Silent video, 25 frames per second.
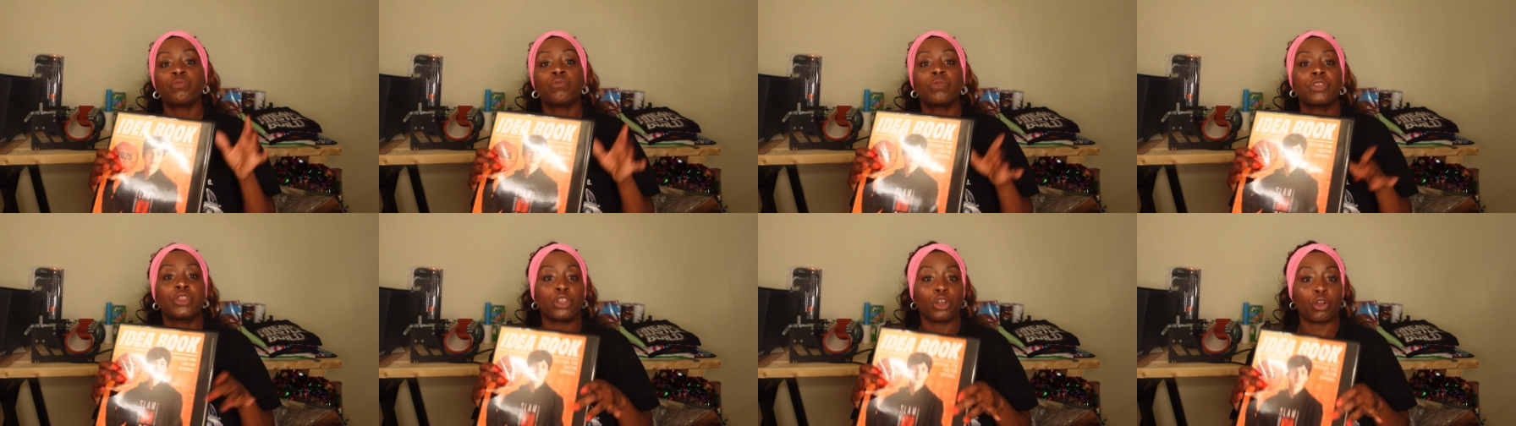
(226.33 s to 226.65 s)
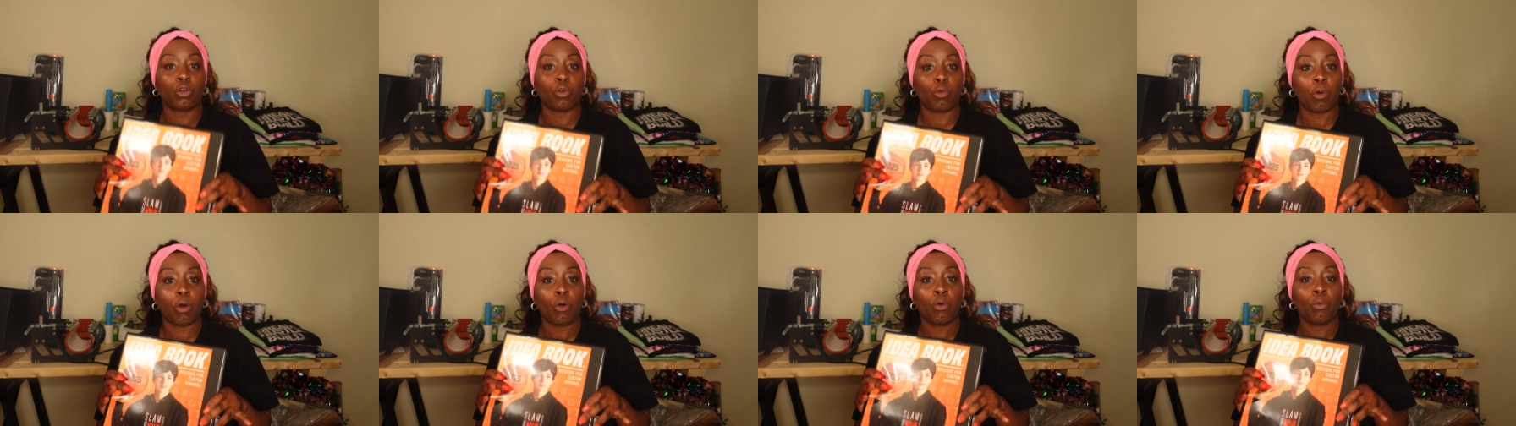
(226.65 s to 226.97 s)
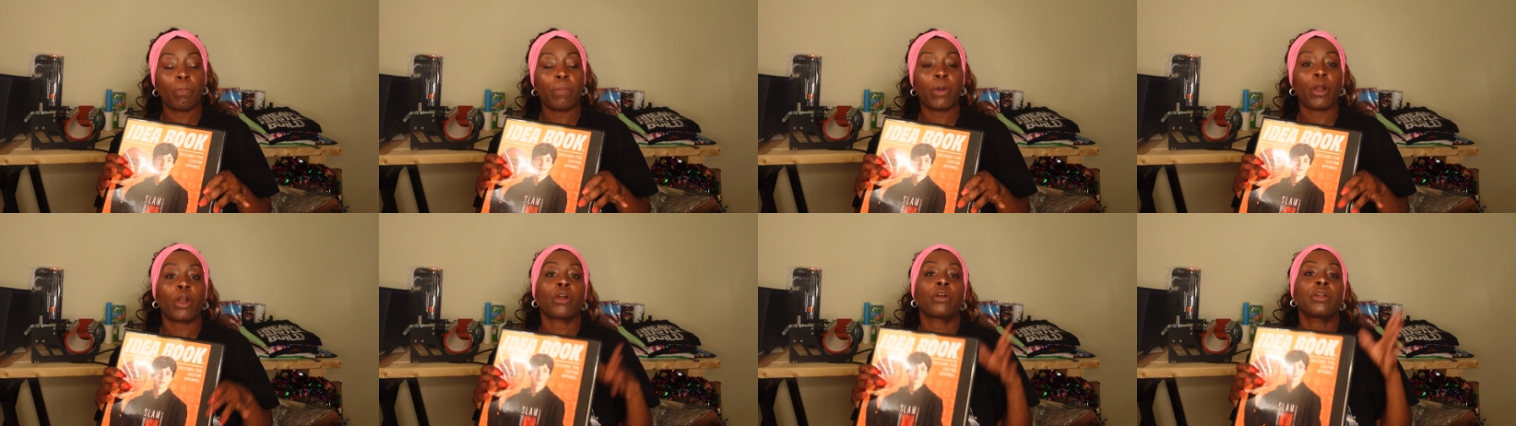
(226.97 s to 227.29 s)
with the
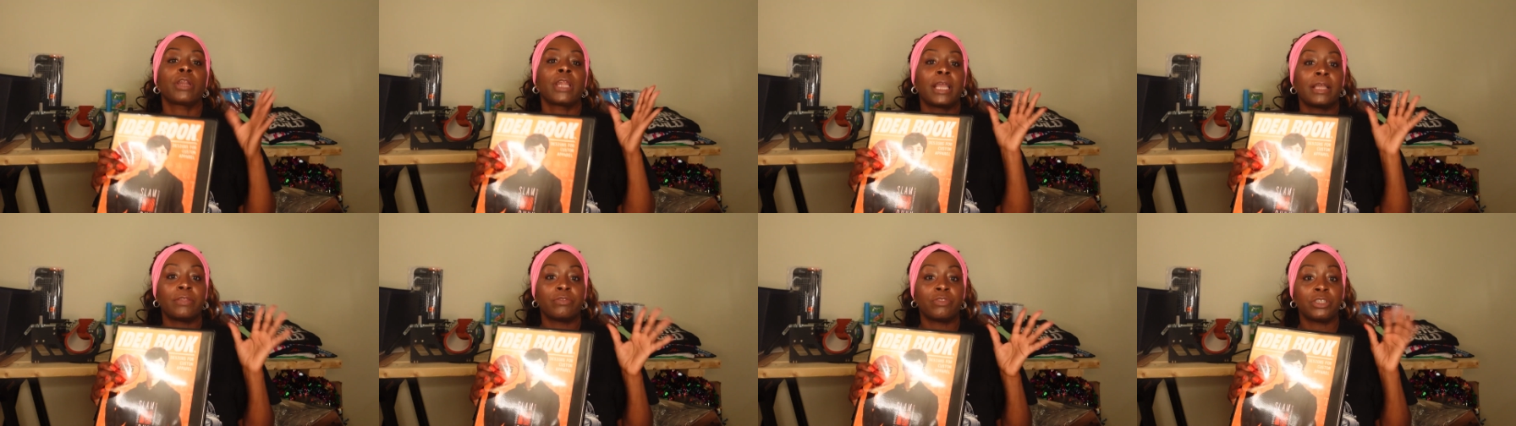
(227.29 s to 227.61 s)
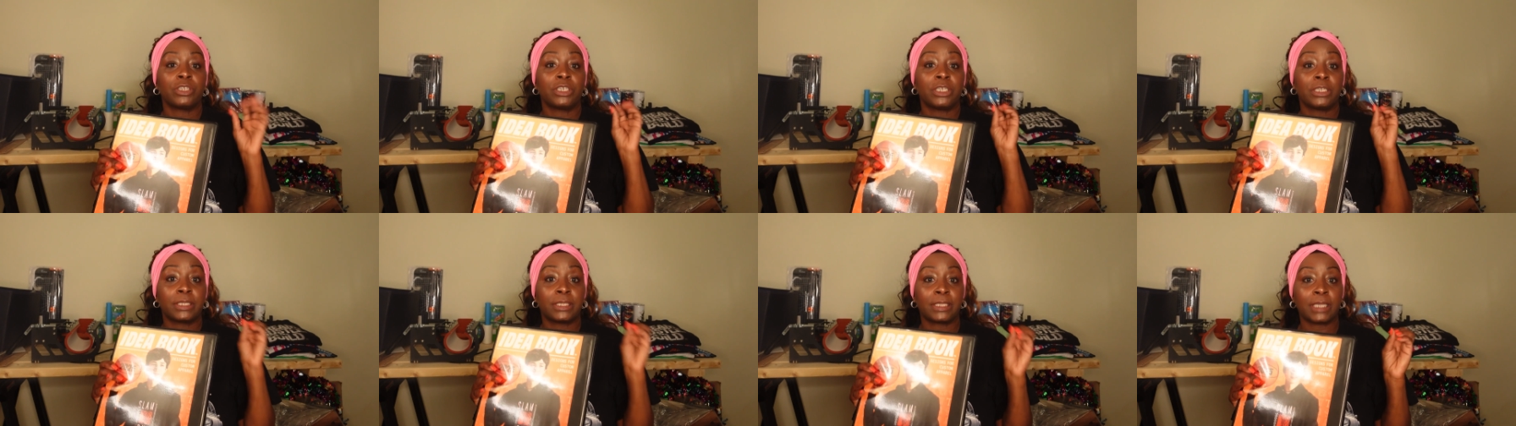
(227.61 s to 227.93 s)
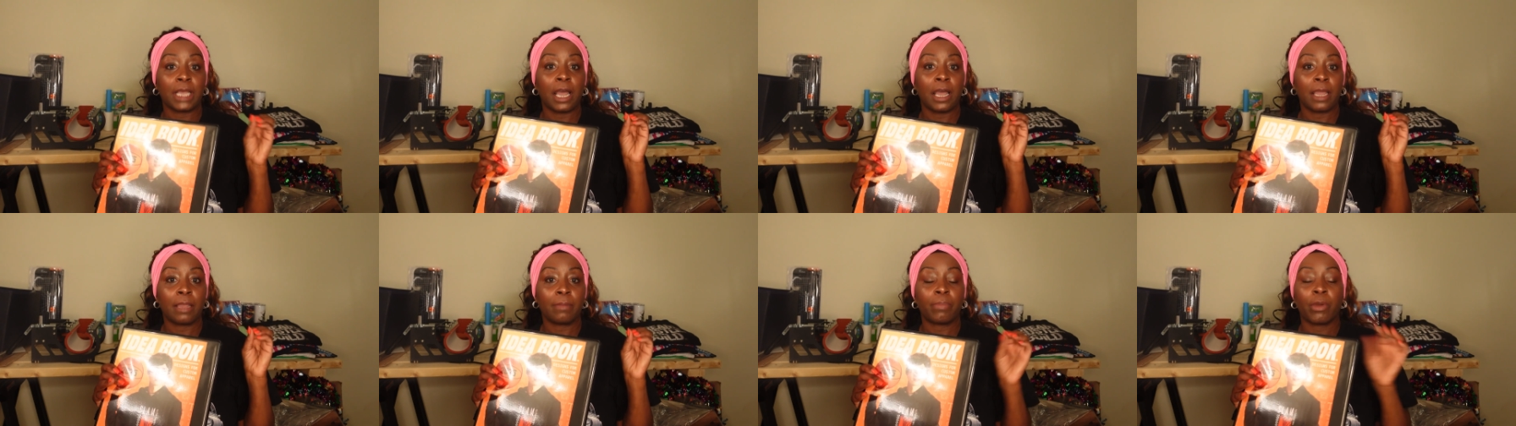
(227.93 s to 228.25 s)
quote part and the
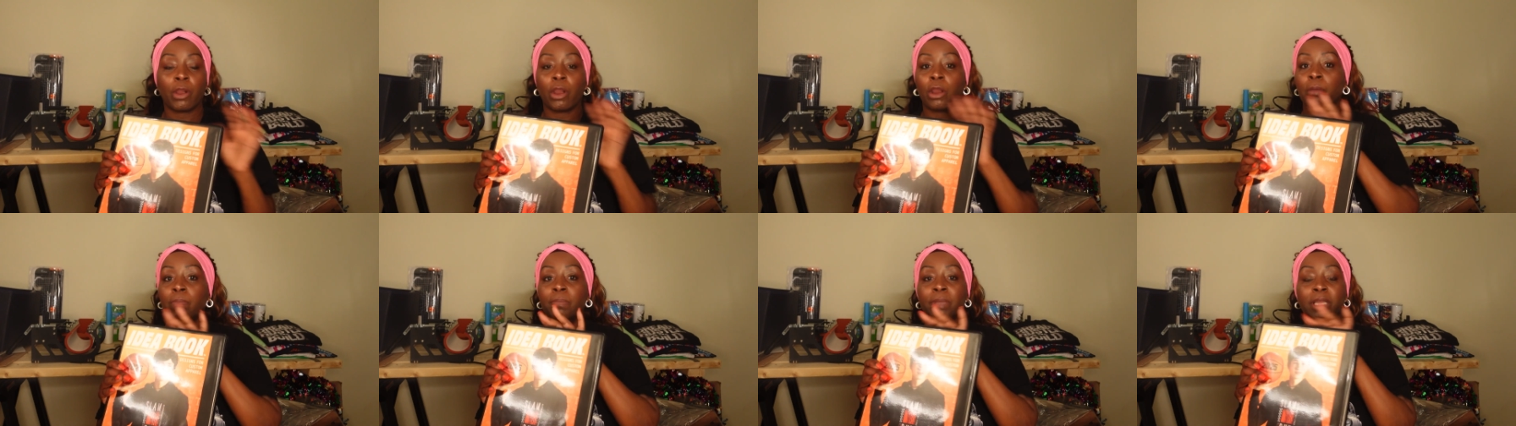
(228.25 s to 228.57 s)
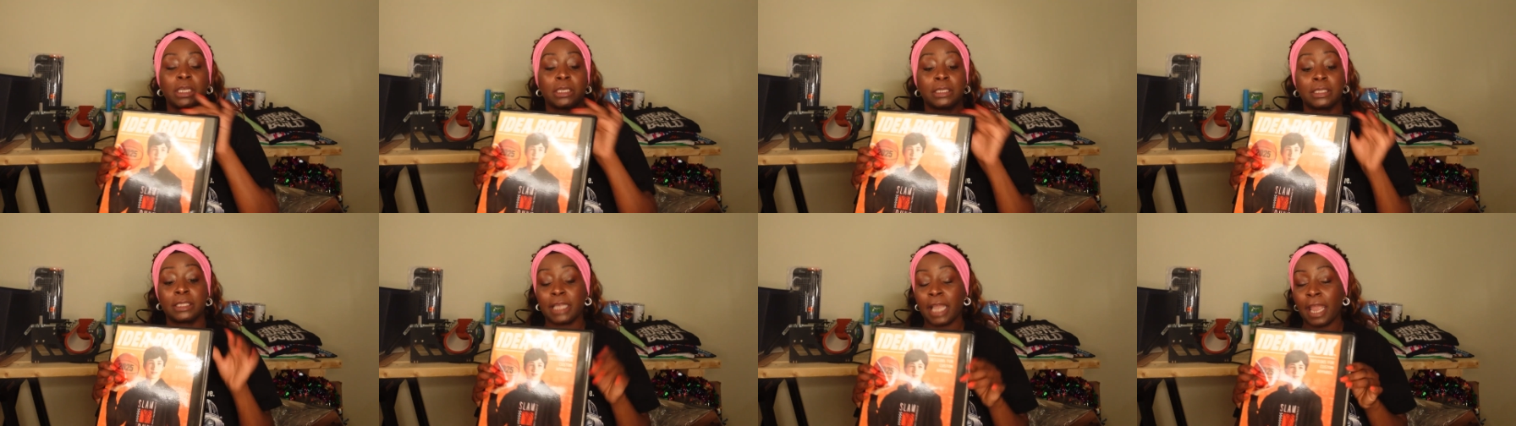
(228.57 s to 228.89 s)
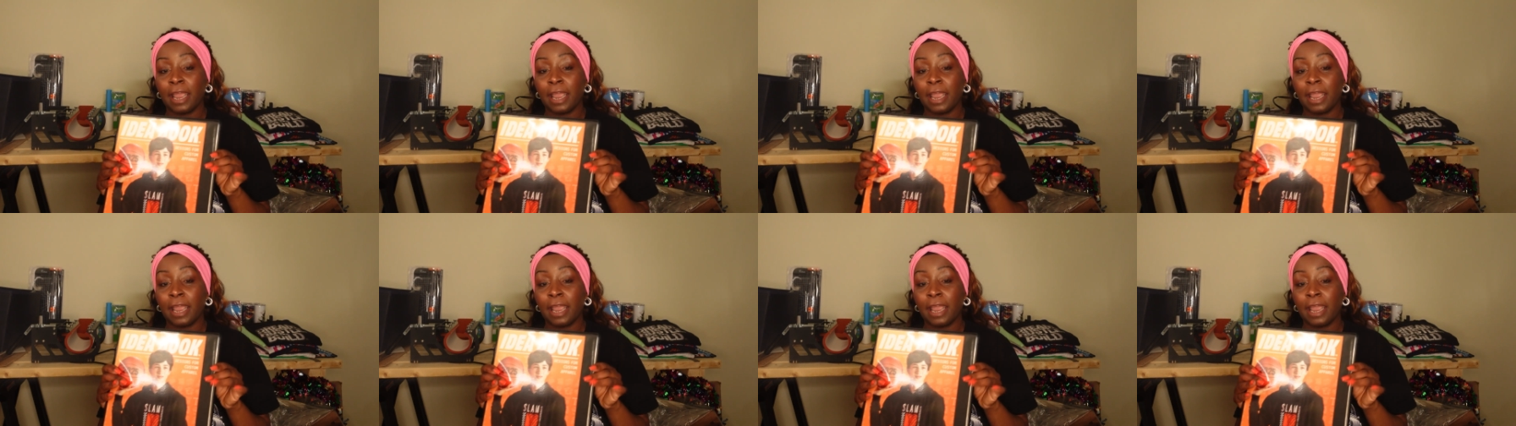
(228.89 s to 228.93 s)
design part because